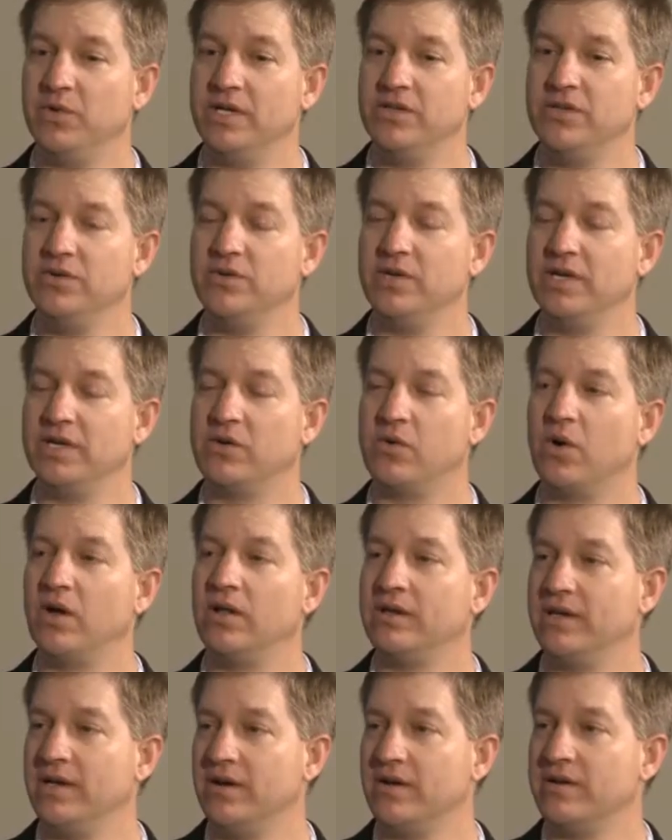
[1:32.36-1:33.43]
We do a
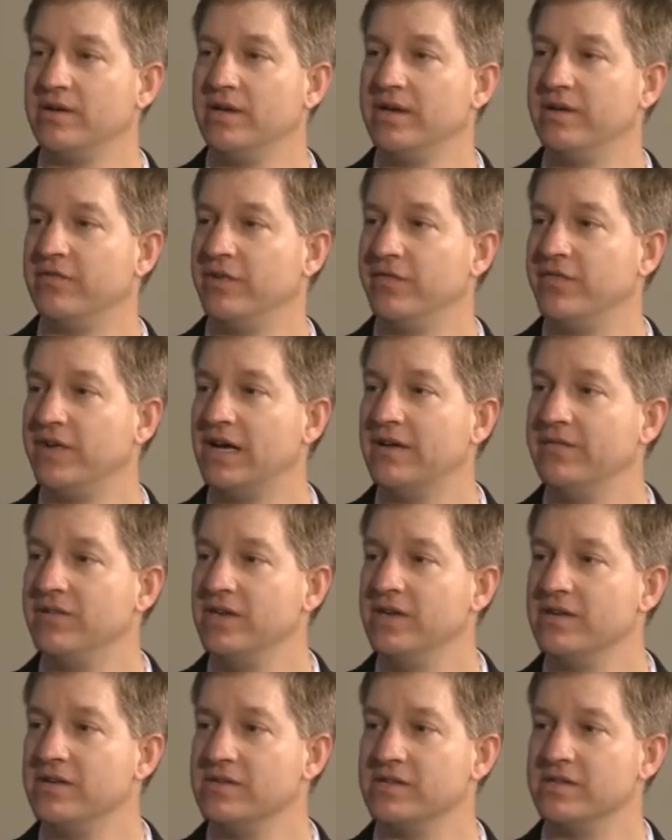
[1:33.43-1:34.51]
quality audit every five
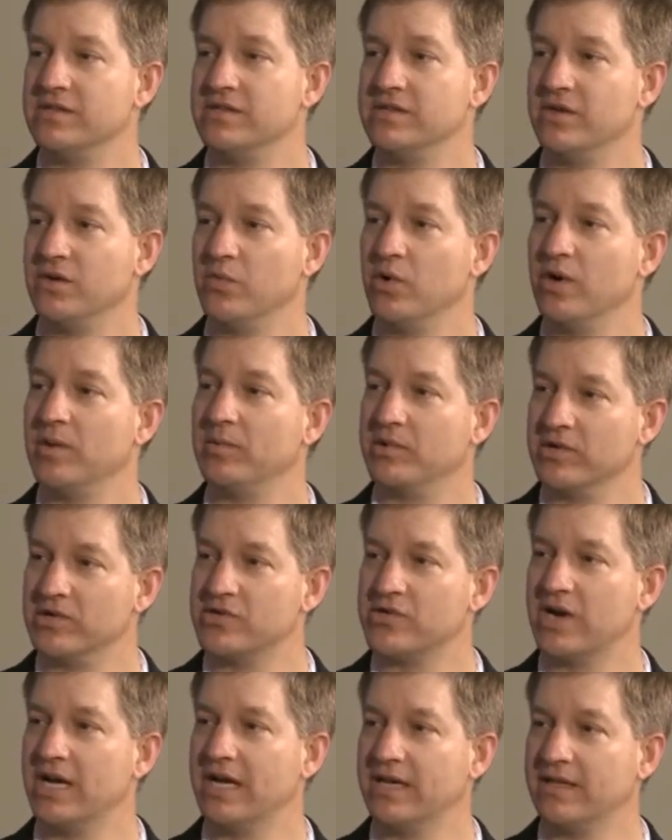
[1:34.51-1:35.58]
years, and so we're able to
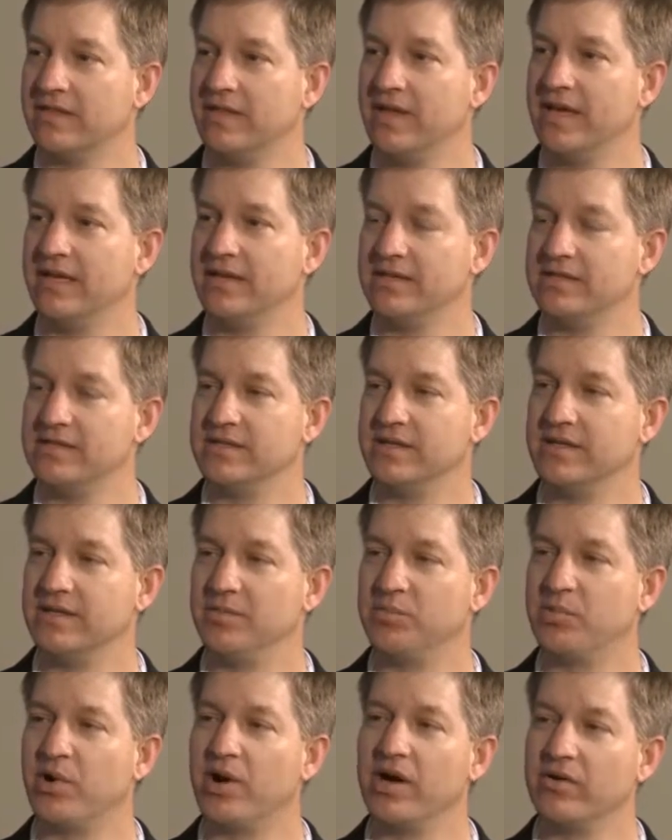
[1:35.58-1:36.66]
track that uh,
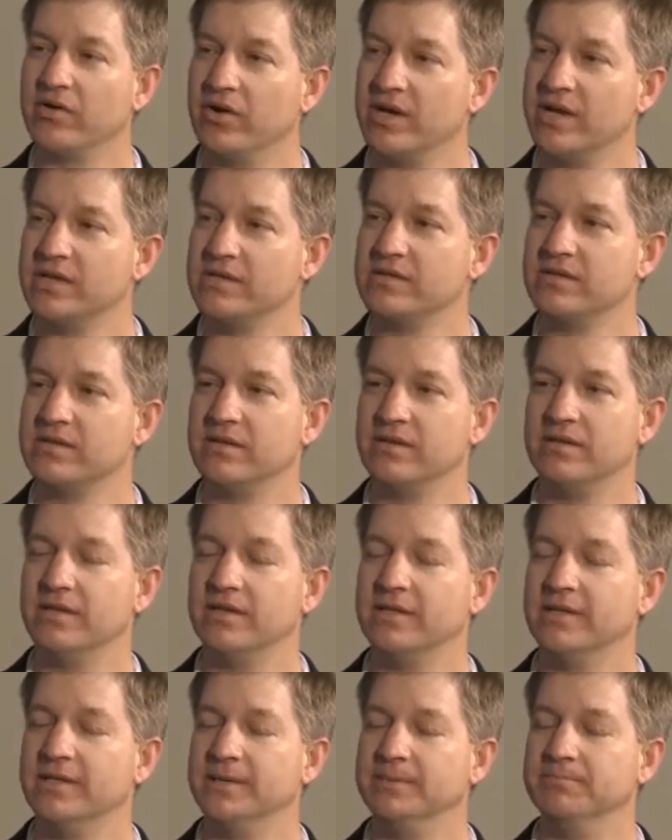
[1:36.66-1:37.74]
progress.
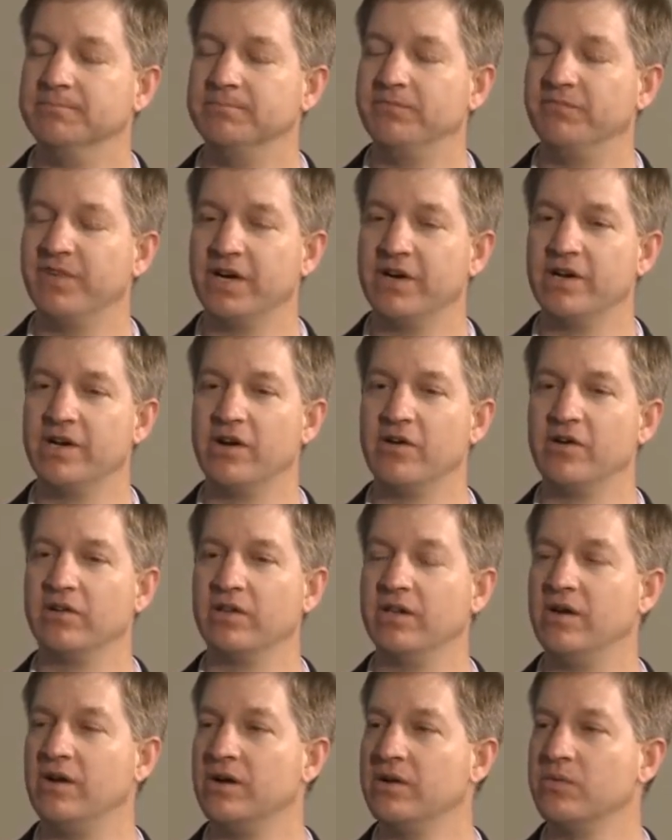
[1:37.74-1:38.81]
Um, very
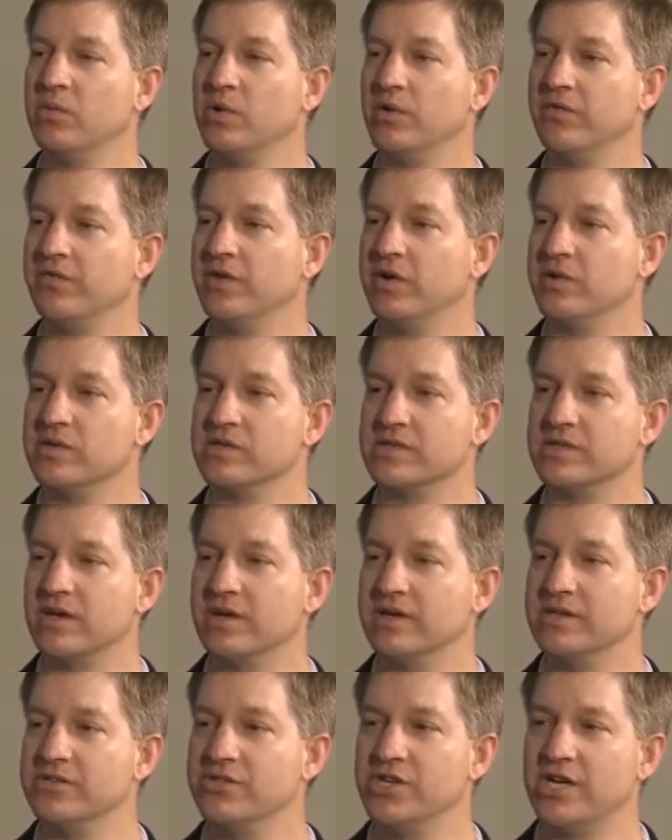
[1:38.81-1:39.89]
early on, we were focused
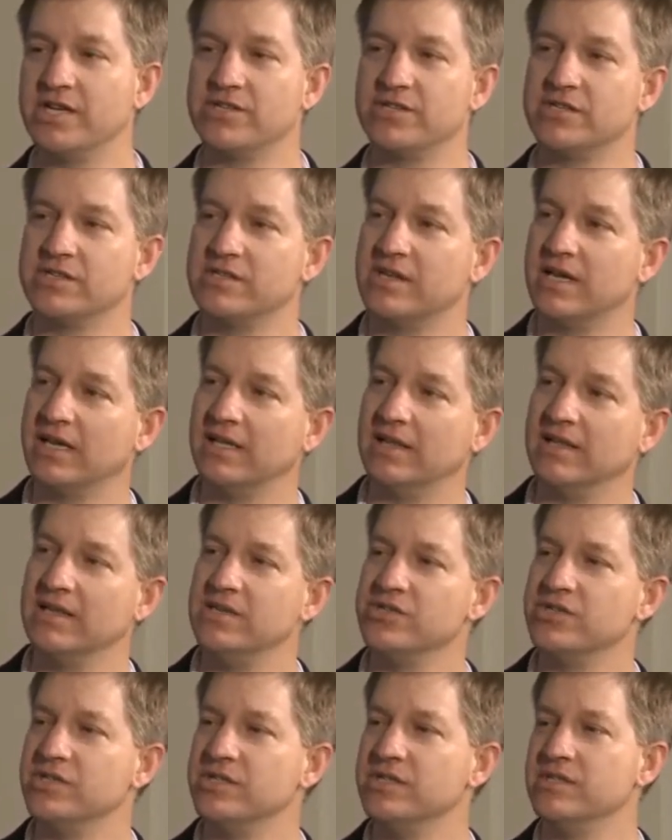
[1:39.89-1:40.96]
on injection site
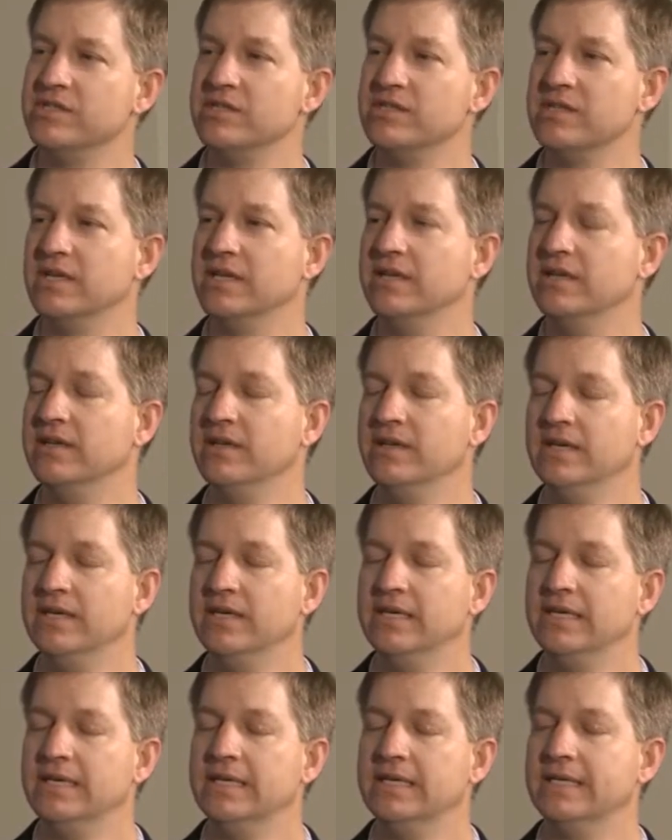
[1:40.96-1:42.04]
lesions and
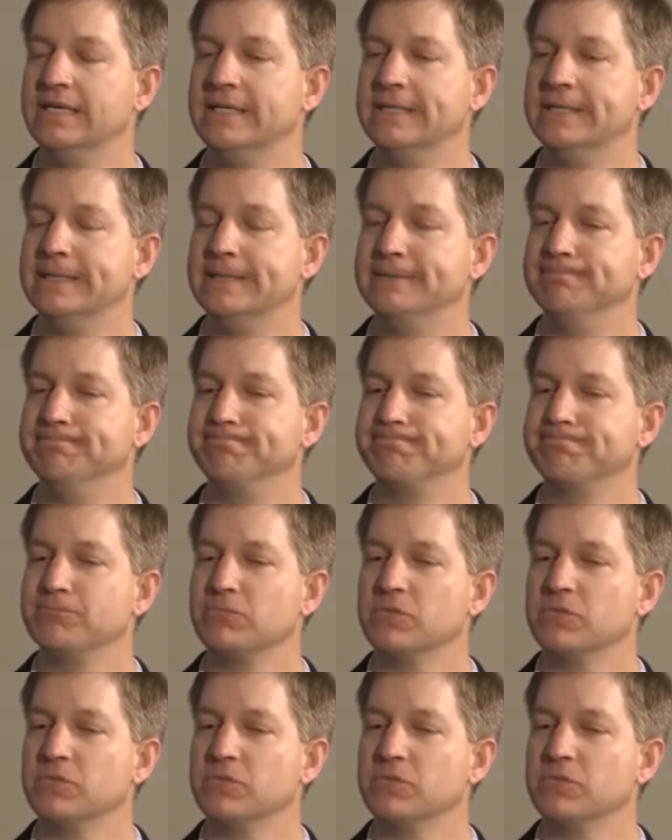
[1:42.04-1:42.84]
and um,